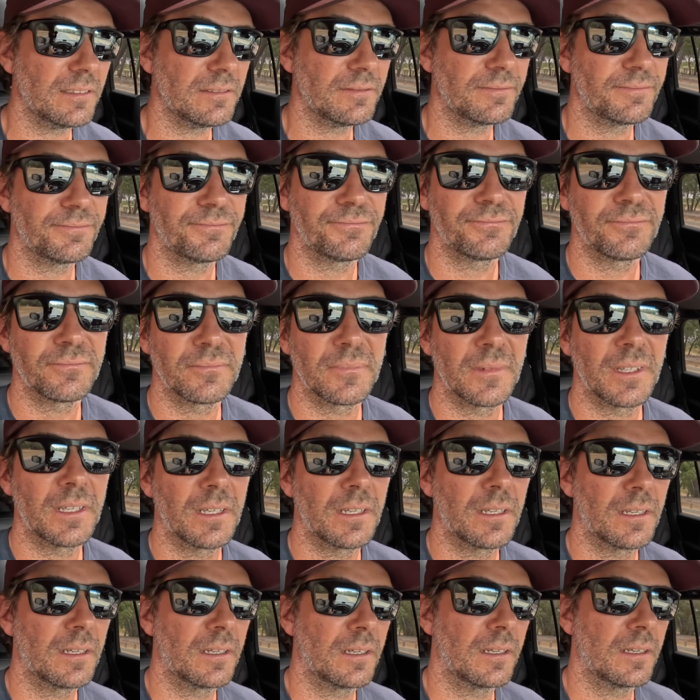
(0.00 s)

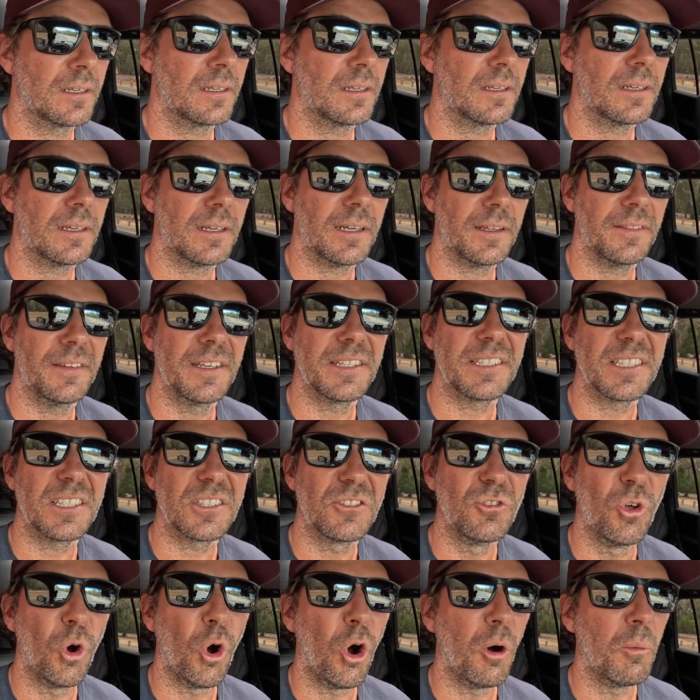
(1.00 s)
and this is
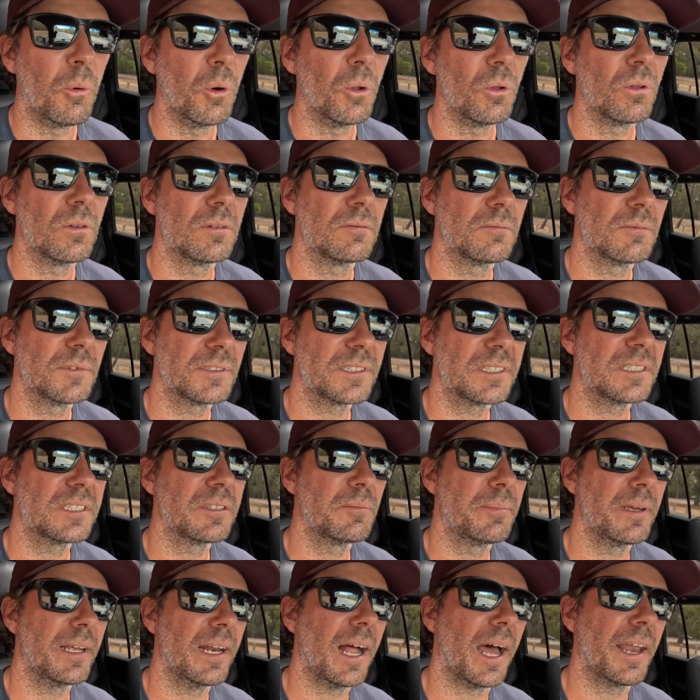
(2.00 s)
normal, which is a
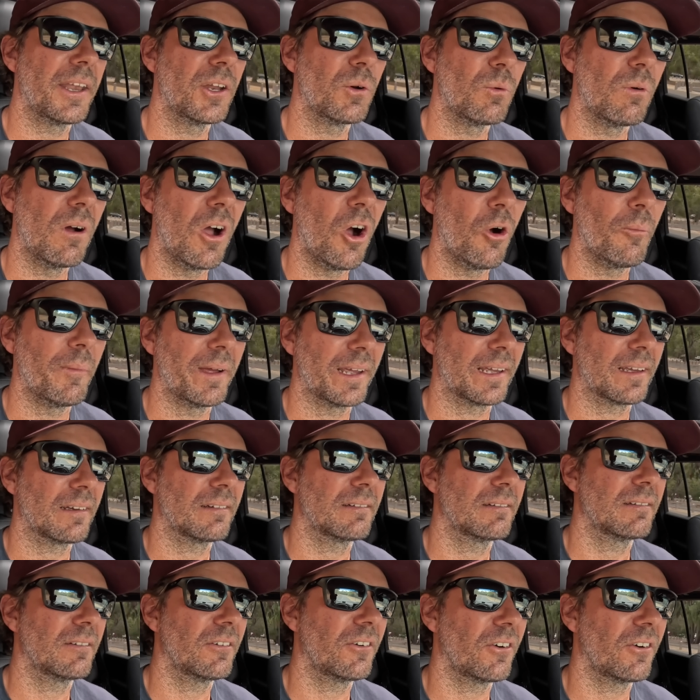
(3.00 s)
bit underwhelming.